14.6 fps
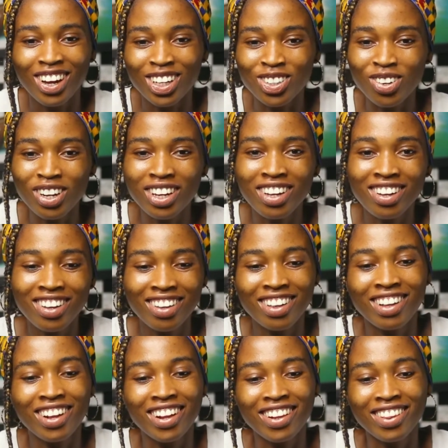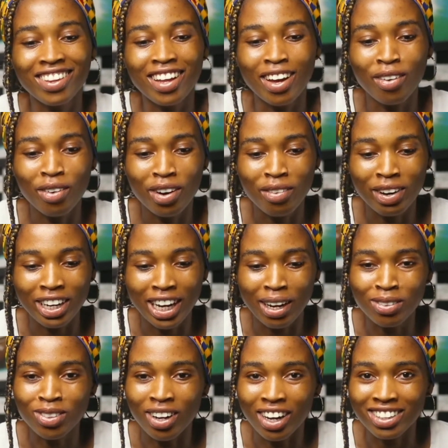It's only when it
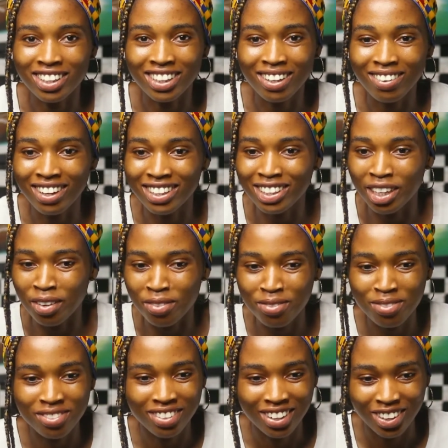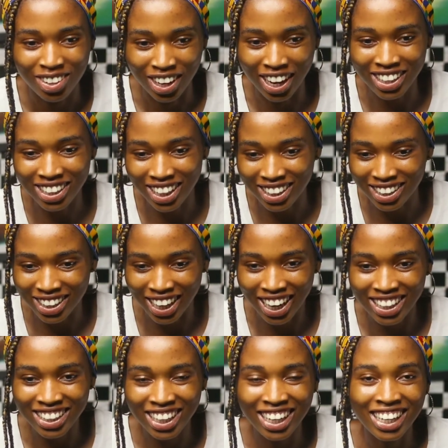comes to lecture. That one said the
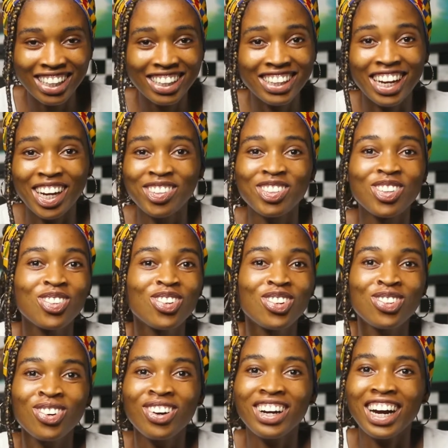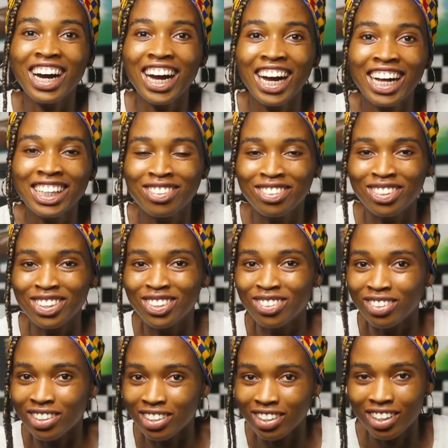lecture time they will not talk
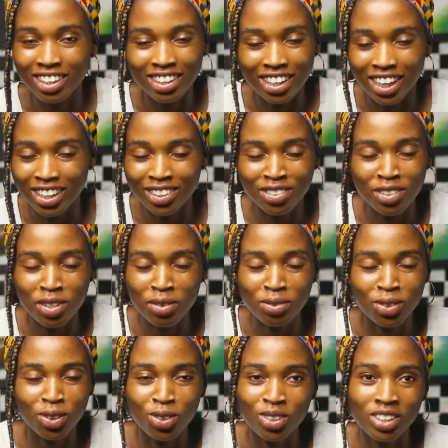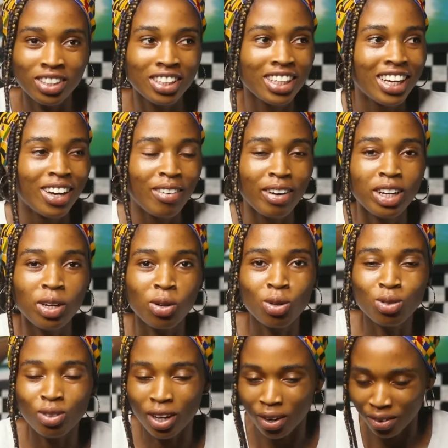until they've closed. When they
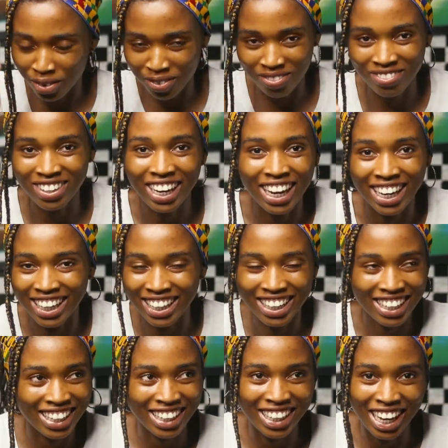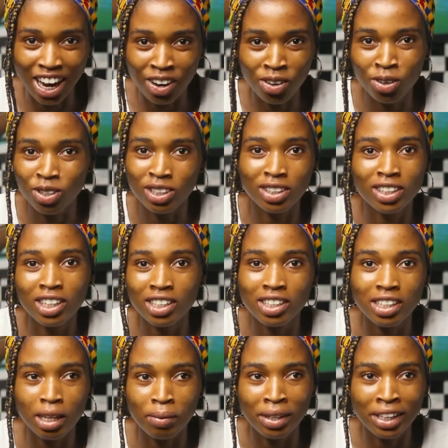close time, like they are ghosts. You don't
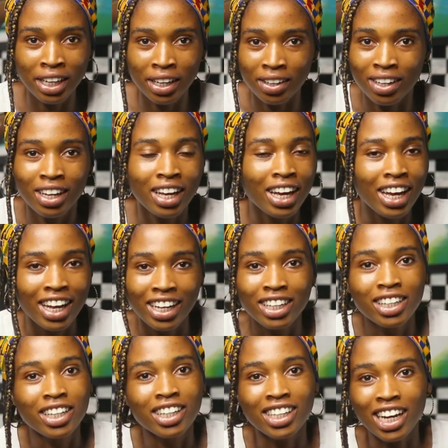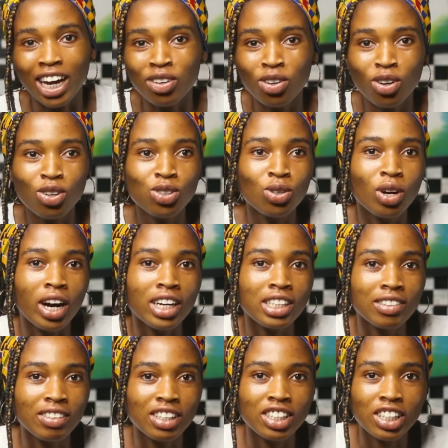see them again. They are not also
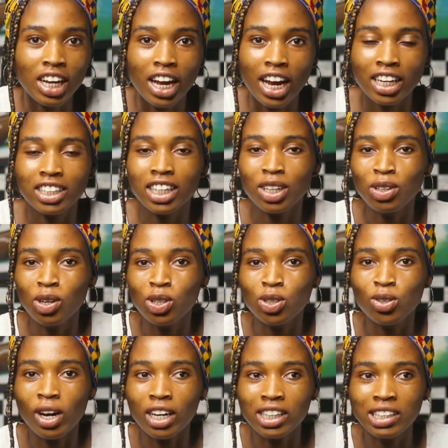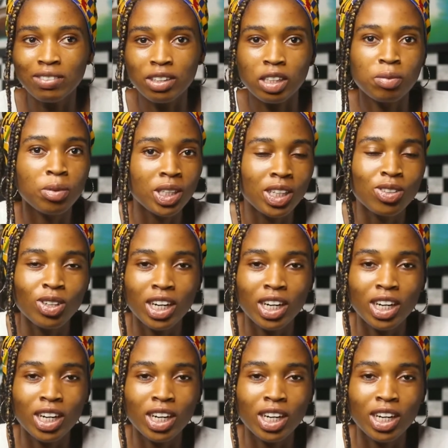active in church, they are not also active in sport, they